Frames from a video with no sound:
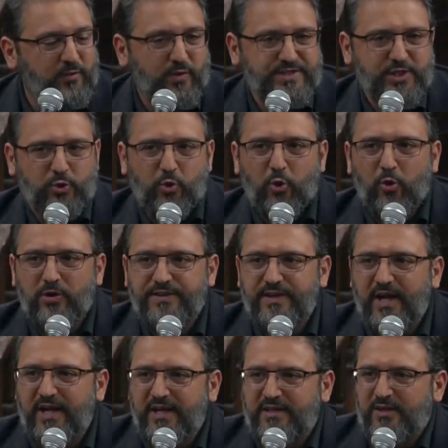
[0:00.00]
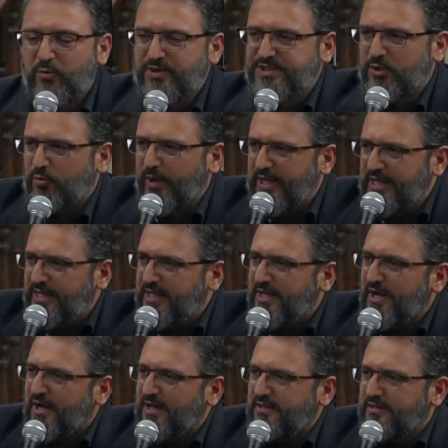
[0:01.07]
It was a cold night. It was a rainy
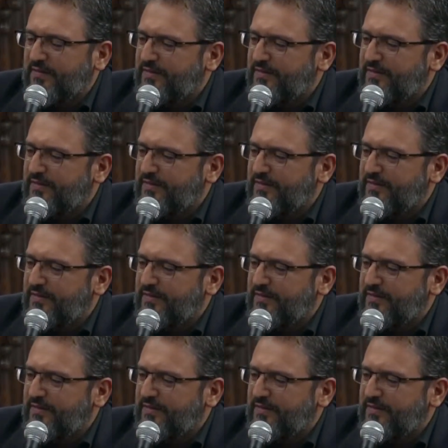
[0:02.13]
night